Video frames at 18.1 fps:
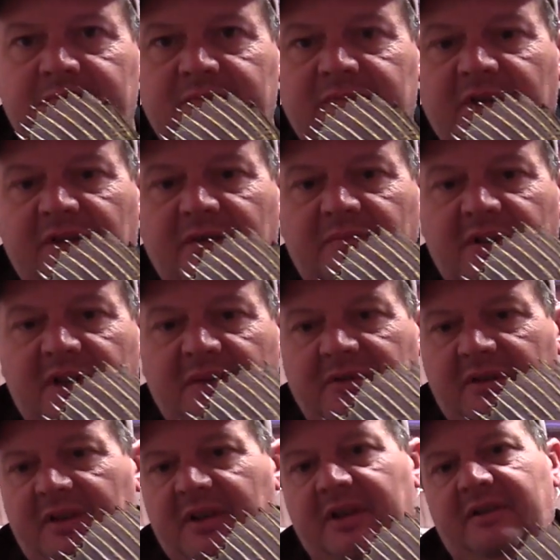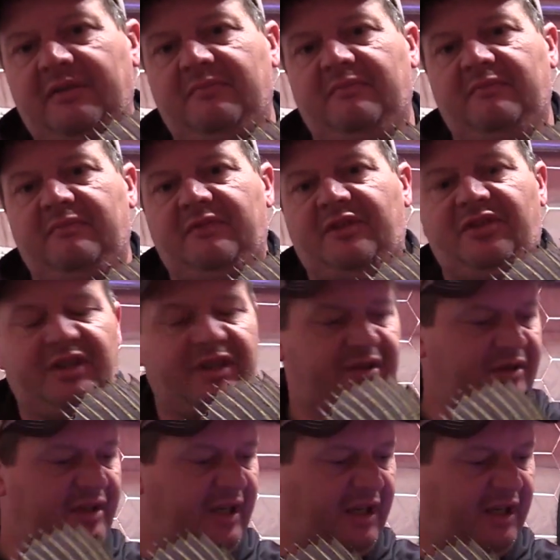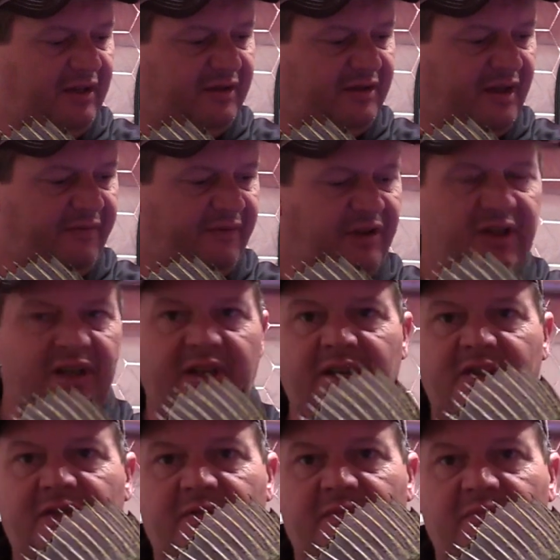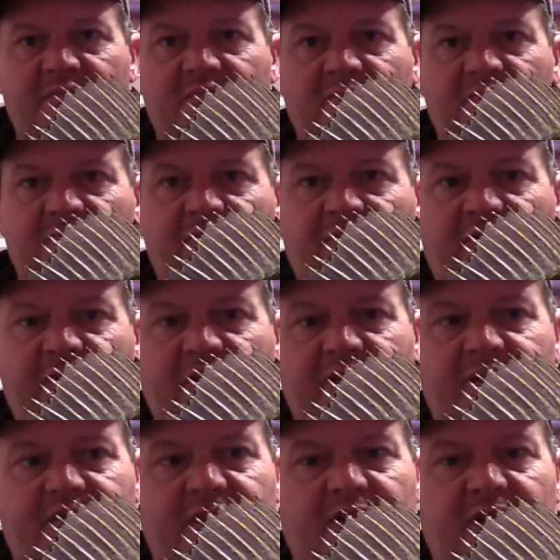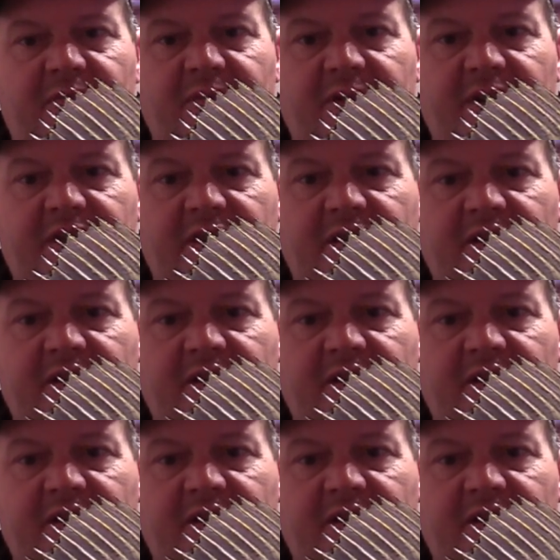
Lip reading: You know, probably that 16, 17 inch fish there, but